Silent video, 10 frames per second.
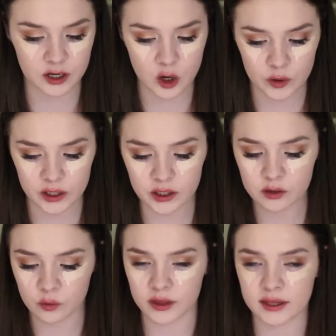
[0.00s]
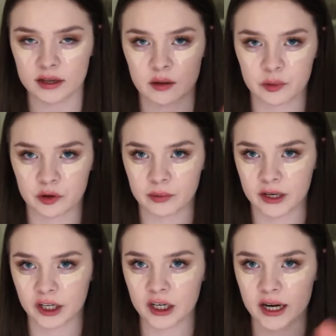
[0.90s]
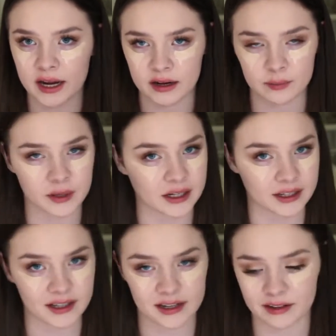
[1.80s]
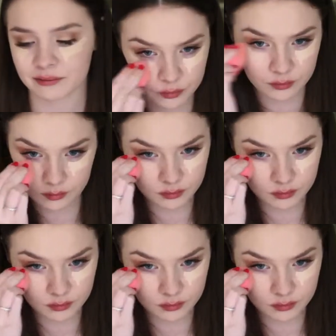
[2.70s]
going with the beauty blender and blending it in.